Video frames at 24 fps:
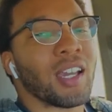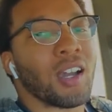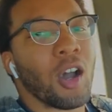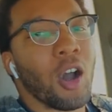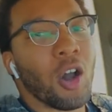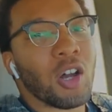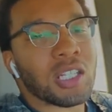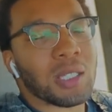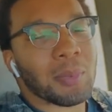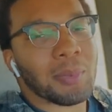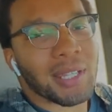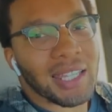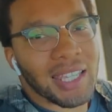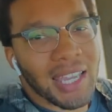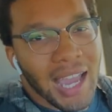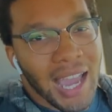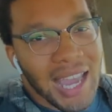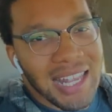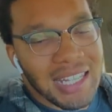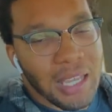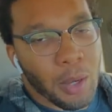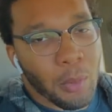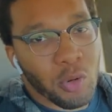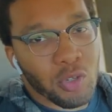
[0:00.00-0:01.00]
ultimately,
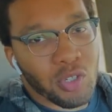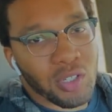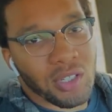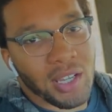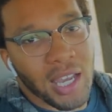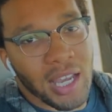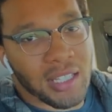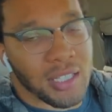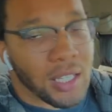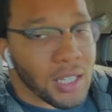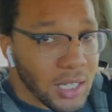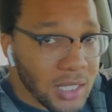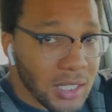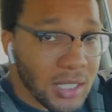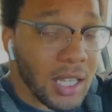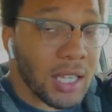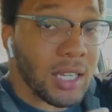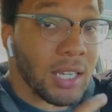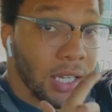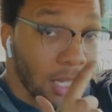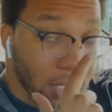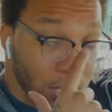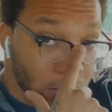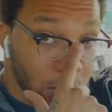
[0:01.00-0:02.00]
guys, I want you guys to
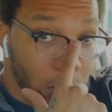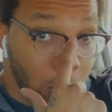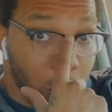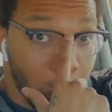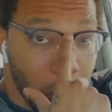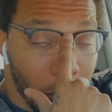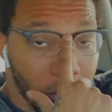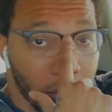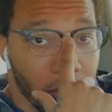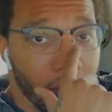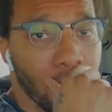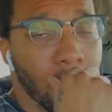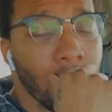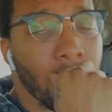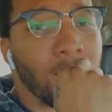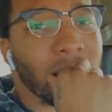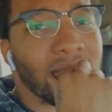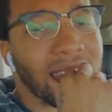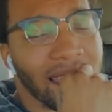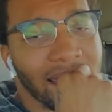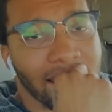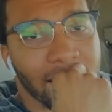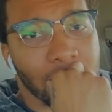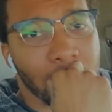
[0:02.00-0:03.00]
understand this:
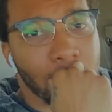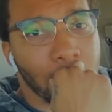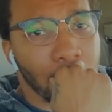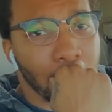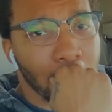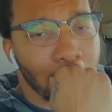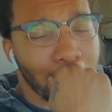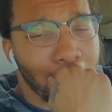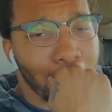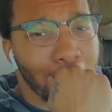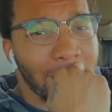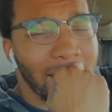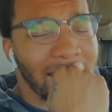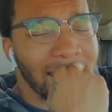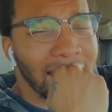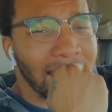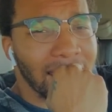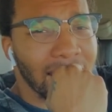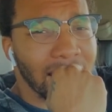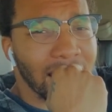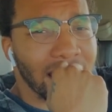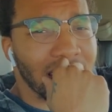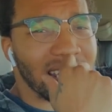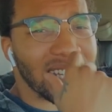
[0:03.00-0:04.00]
that
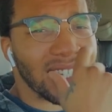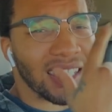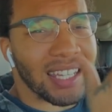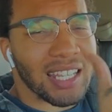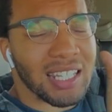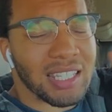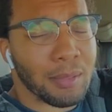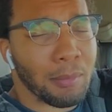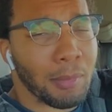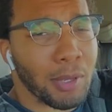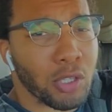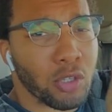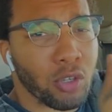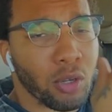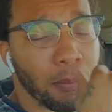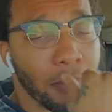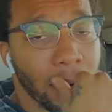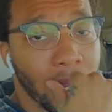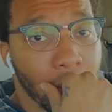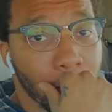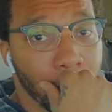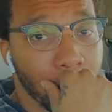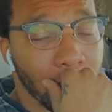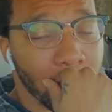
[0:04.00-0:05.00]
money doesn't make you a
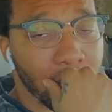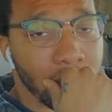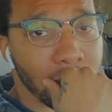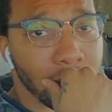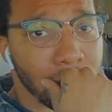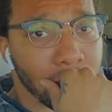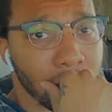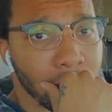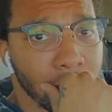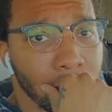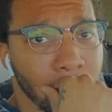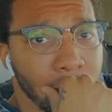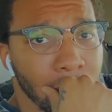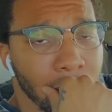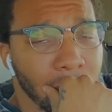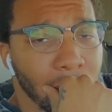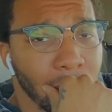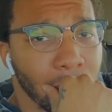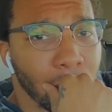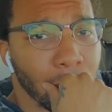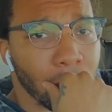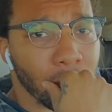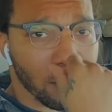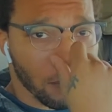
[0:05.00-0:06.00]
bad person,
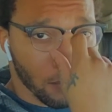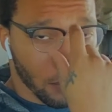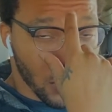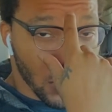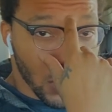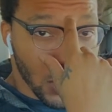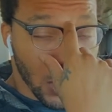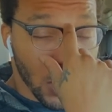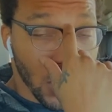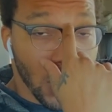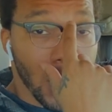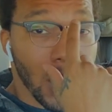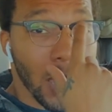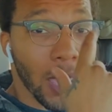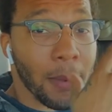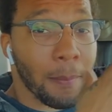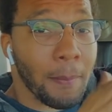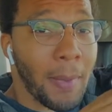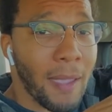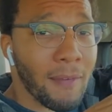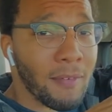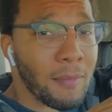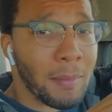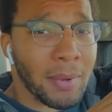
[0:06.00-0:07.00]
and
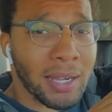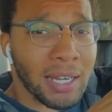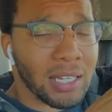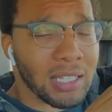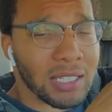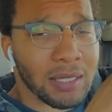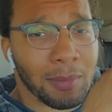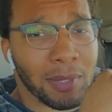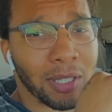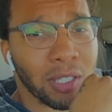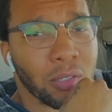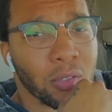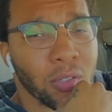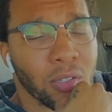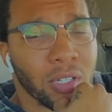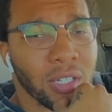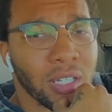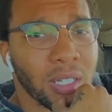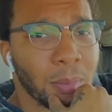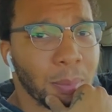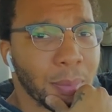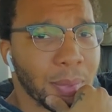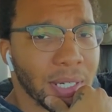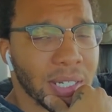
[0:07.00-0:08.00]
having money doesn't make you a
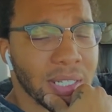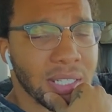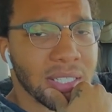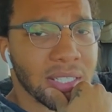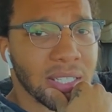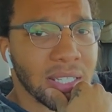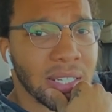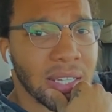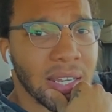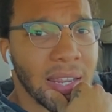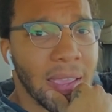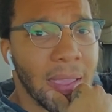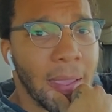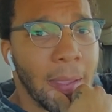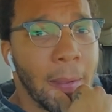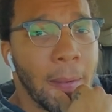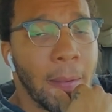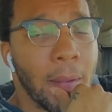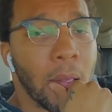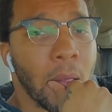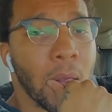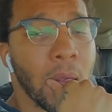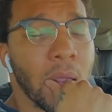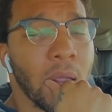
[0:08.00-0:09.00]
good person.
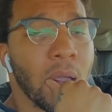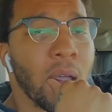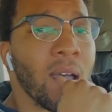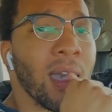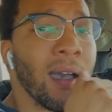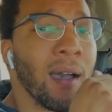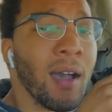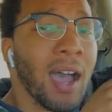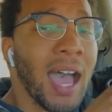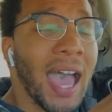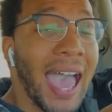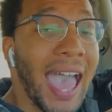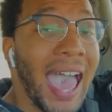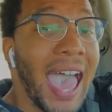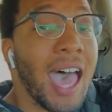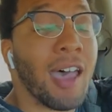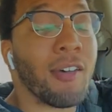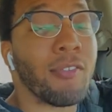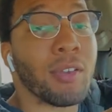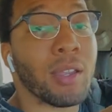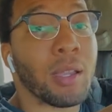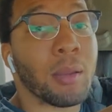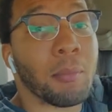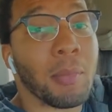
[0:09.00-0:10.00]

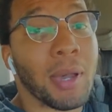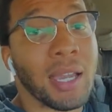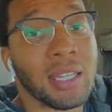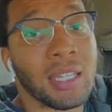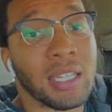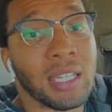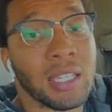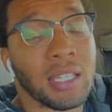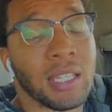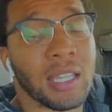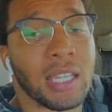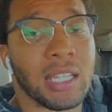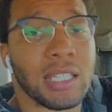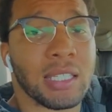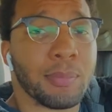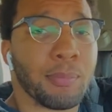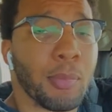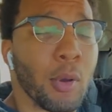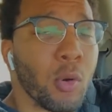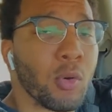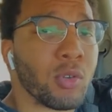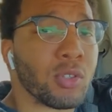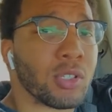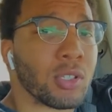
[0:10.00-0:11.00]
Having money
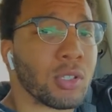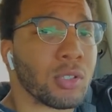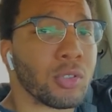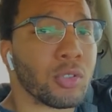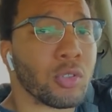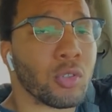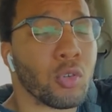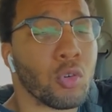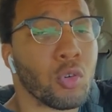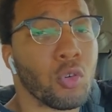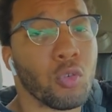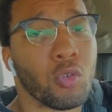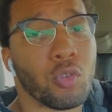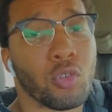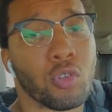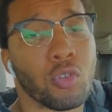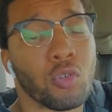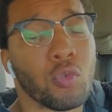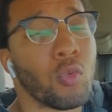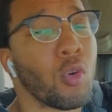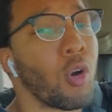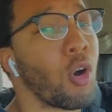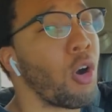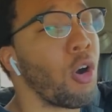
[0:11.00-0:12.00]
exposes who
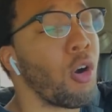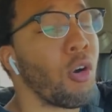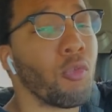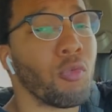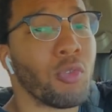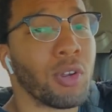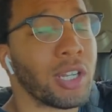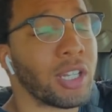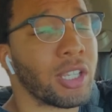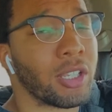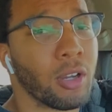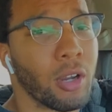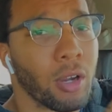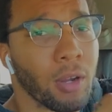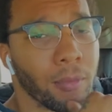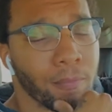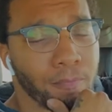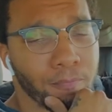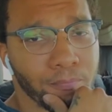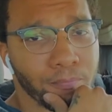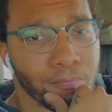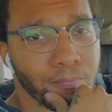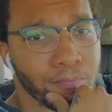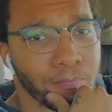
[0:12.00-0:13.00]
you already are.
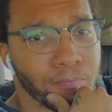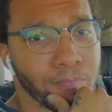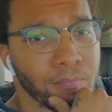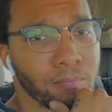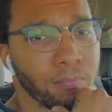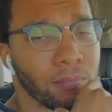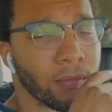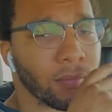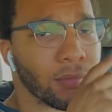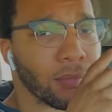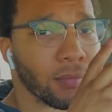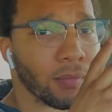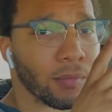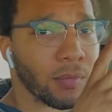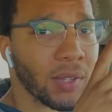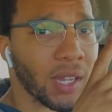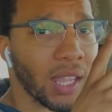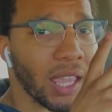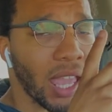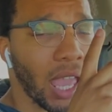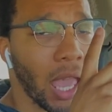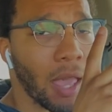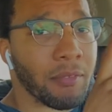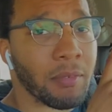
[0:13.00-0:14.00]

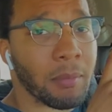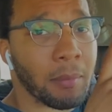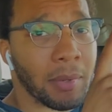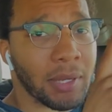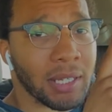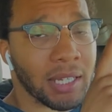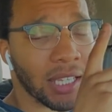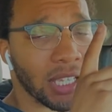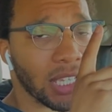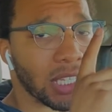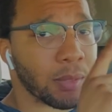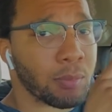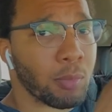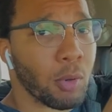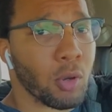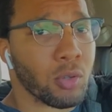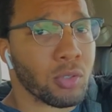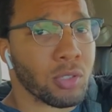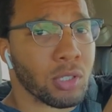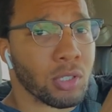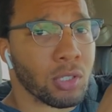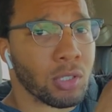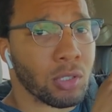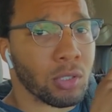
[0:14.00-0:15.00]
Having money
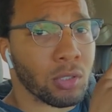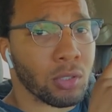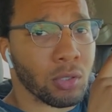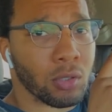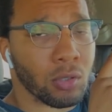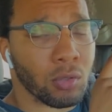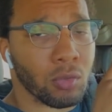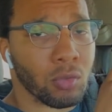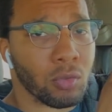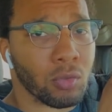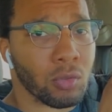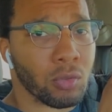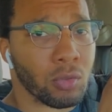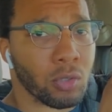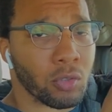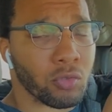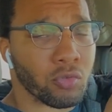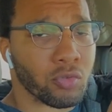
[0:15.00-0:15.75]
exposes the